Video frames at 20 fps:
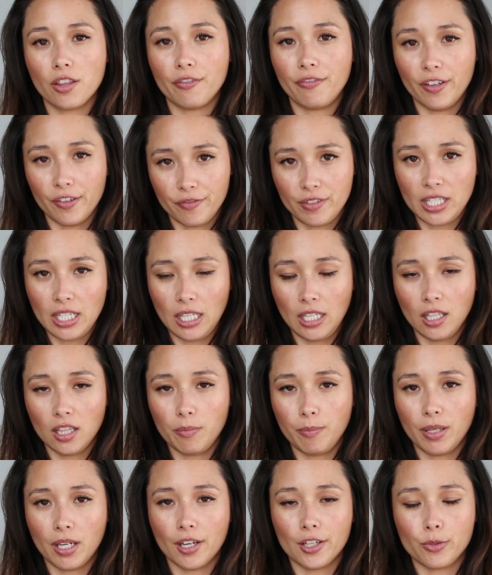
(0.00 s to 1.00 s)
the
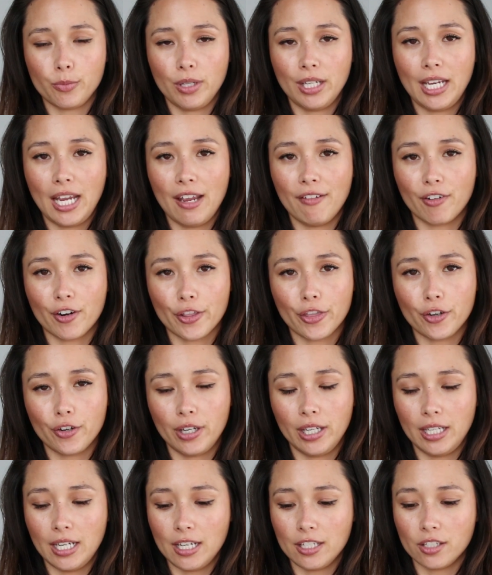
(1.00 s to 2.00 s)
15th because we gave our
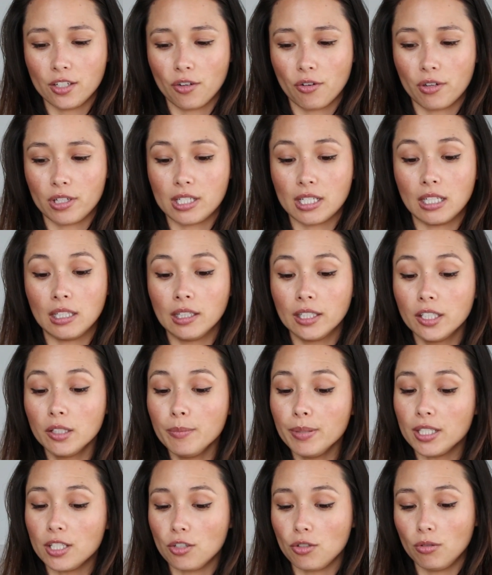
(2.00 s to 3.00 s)
30 days notice a
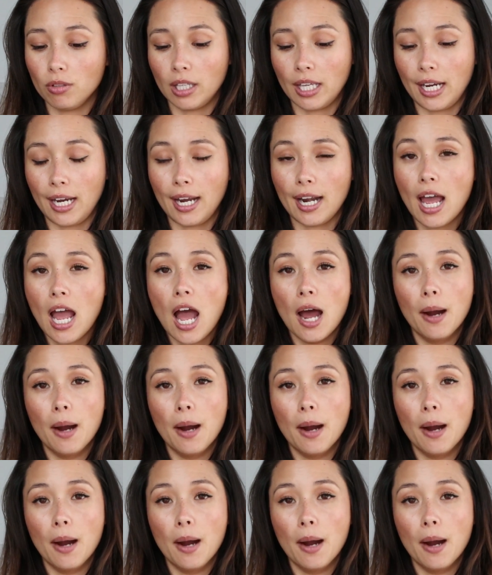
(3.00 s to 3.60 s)
little bit too late.